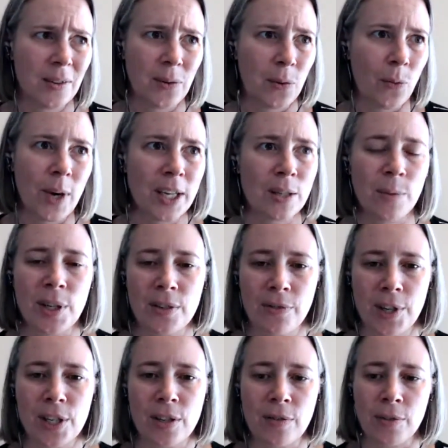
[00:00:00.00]
way too much
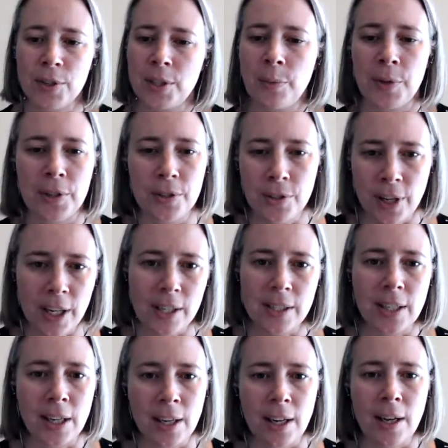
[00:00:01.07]
friction for someone who's trying to
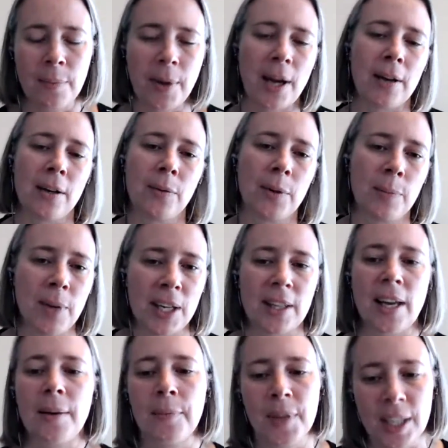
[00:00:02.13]
set it up. How can we make
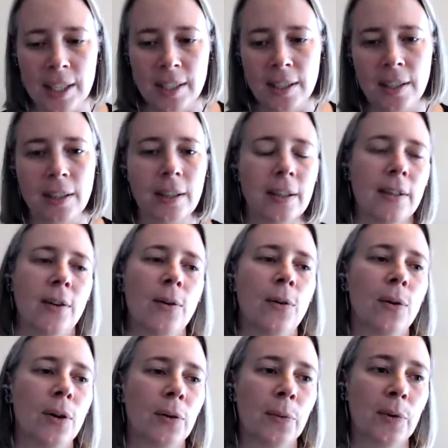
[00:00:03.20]
that easier?
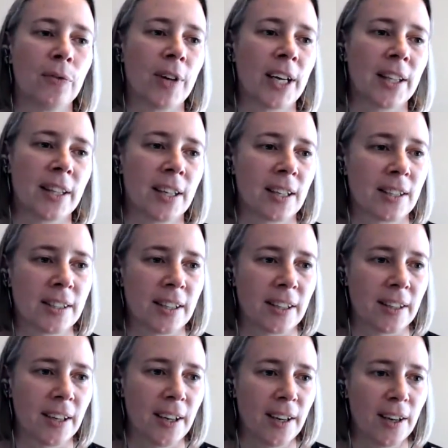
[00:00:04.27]
Or we'll find things
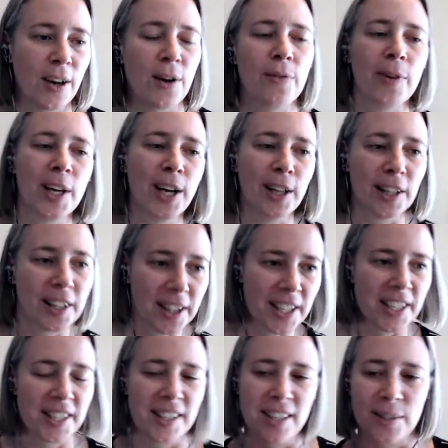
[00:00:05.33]
that, if we call it
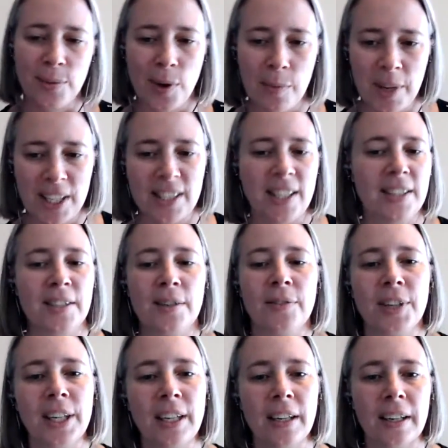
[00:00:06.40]
this won't make sense over
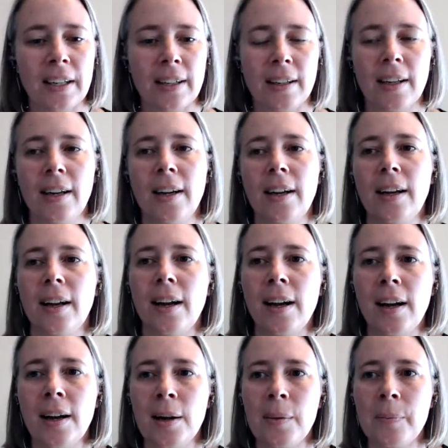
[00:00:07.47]
here.
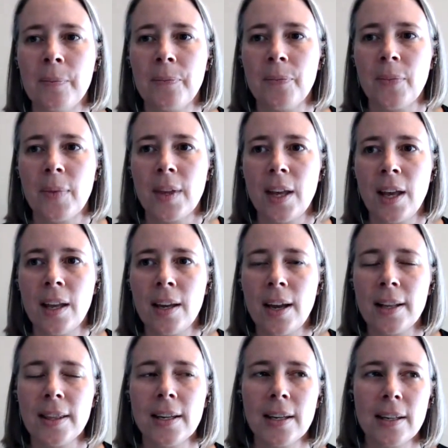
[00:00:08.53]
And I
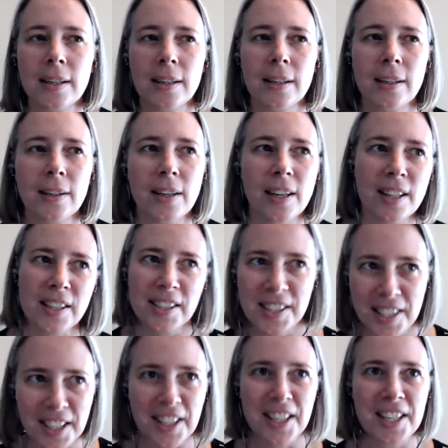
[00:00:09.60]
think it's
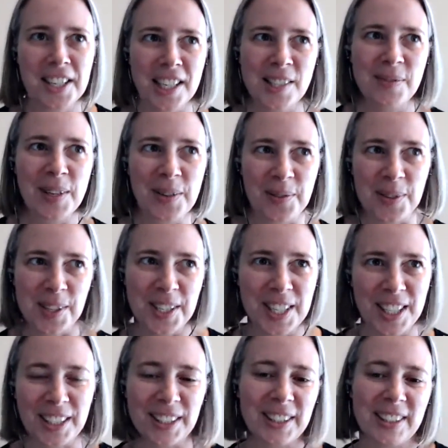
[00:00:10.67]
still an adjustment and we're
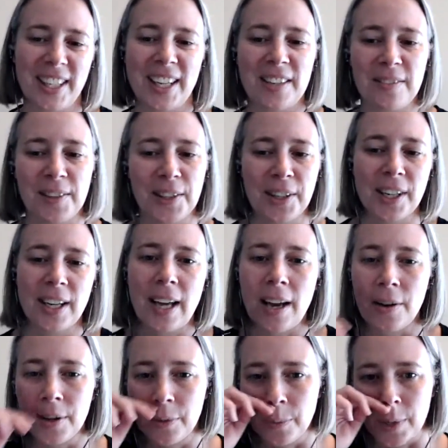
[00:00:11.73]
still kind of learning
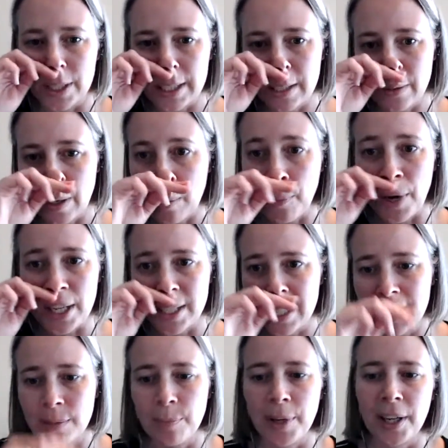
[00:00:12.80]
how it works into our
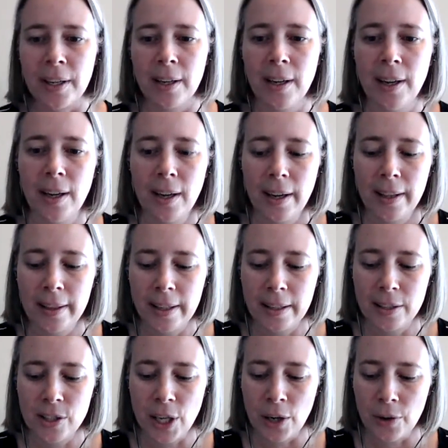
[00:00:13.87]
process. But I
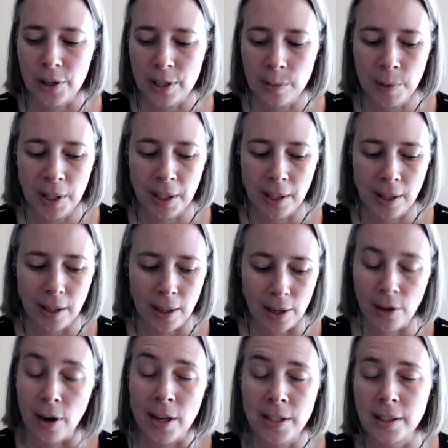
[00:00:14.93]
think generally speaking,
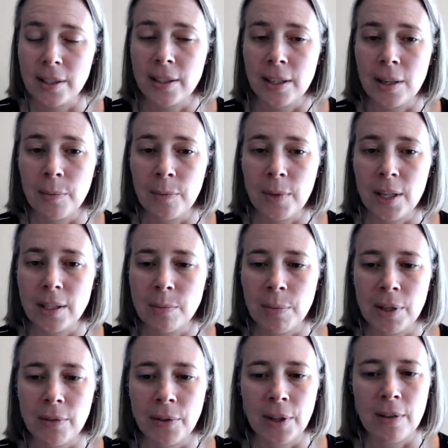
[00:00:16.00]
across the team, it's
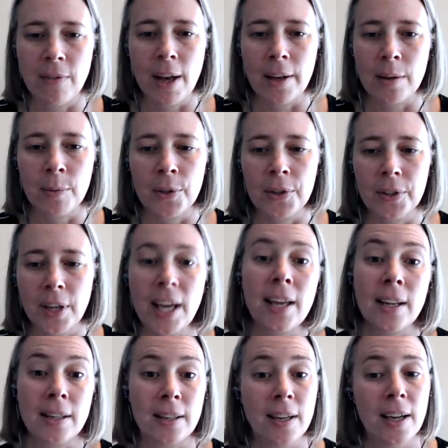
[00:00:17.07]
been really valuable,
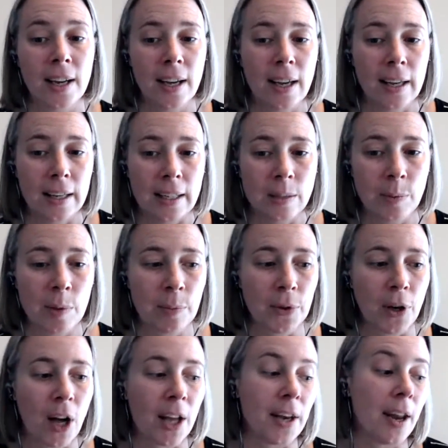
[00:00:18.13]
and it gets people
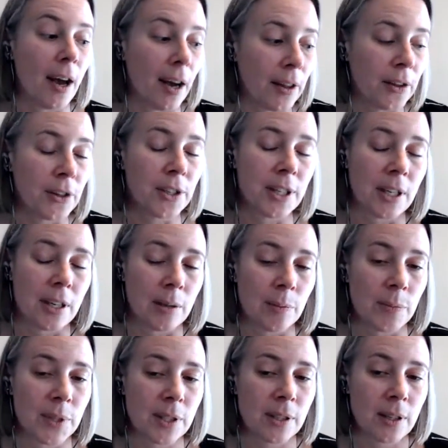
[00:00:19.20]
on other
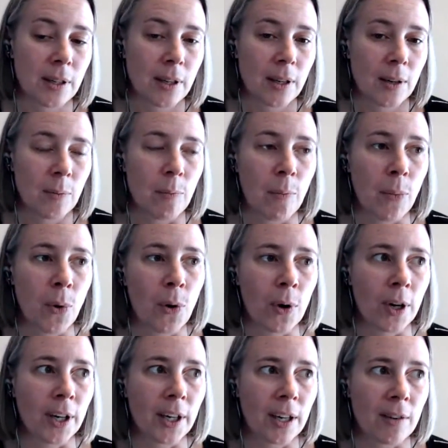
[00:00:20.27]
teams
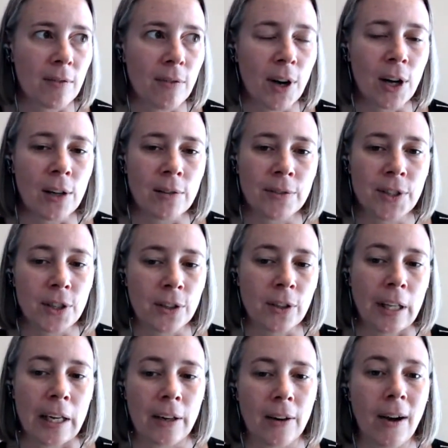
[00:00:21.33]
more involved
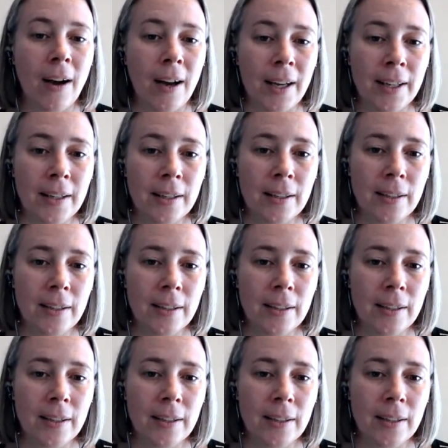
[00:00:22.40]
earlier on.